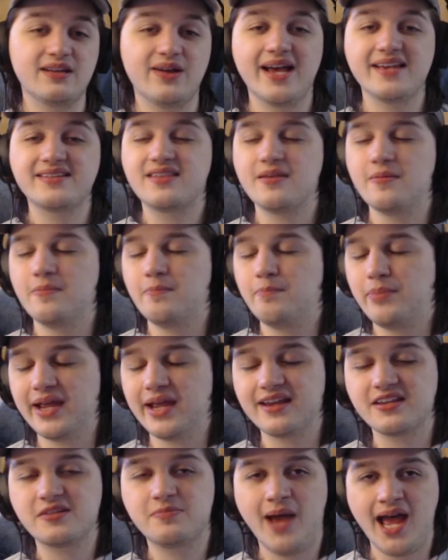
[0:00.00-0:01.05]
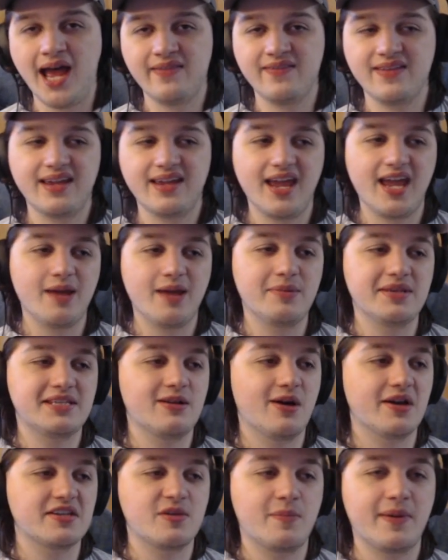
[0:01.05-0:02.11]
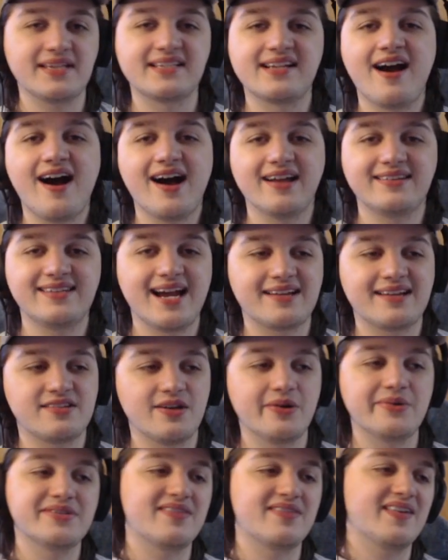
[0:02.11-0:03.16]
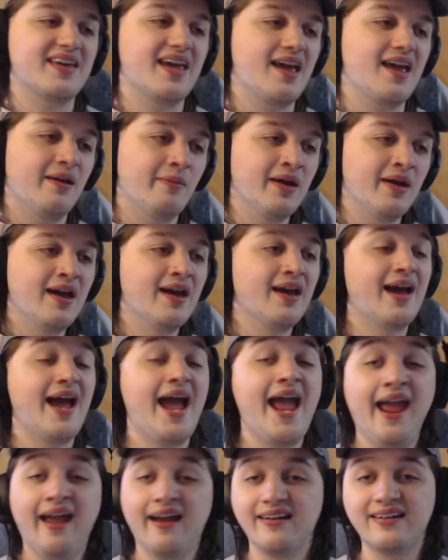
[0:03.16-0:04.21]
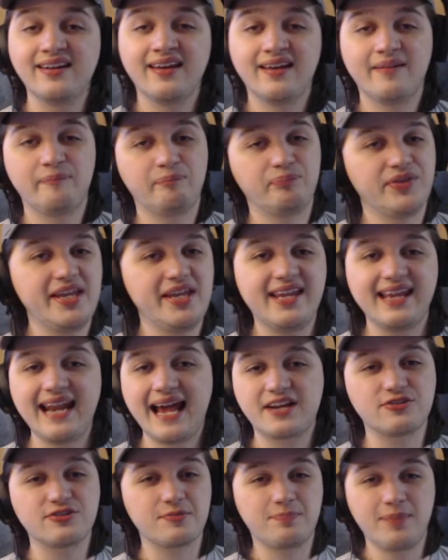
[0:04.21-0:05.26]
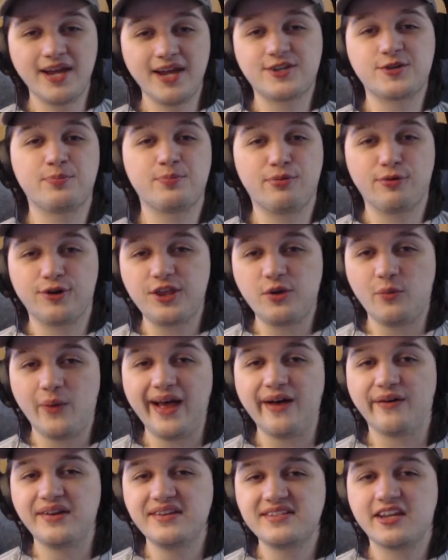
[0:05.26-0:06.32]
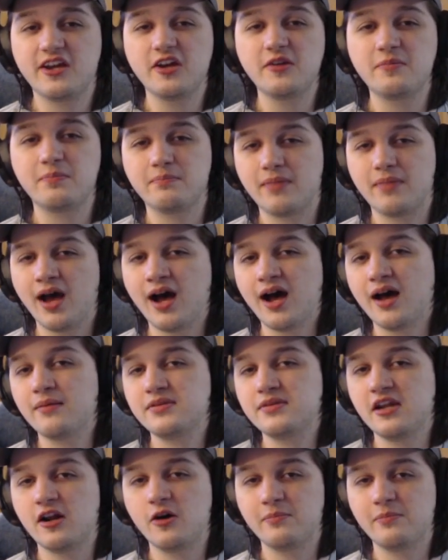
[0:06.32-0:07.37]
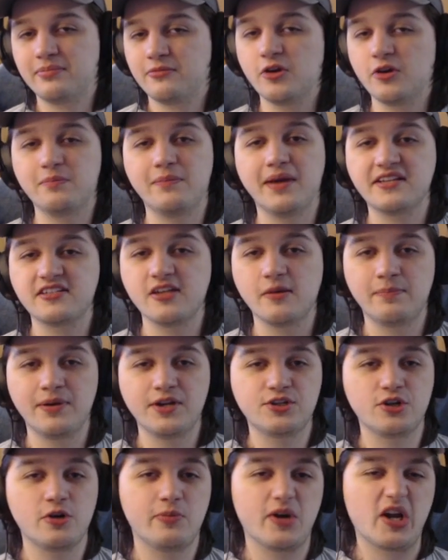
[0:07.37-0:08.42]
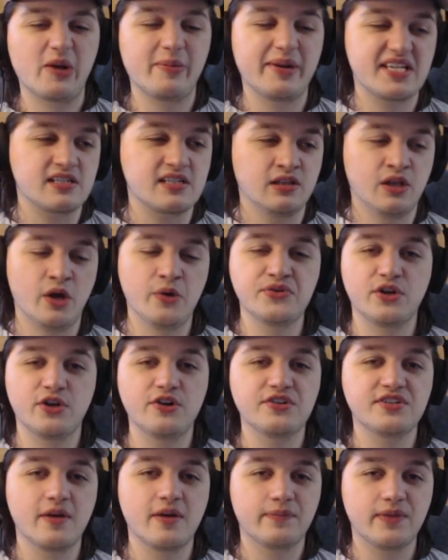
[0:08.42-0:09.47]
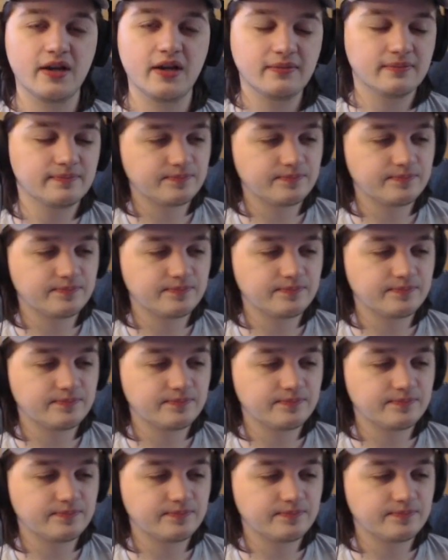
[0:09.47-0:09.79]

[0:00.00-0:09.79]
has the biggest bat in the game. He still has the best contact zones in the game. And he can actually pitch pretty well. He's a good, good mix-up pitcher. Bring him as a closer or something.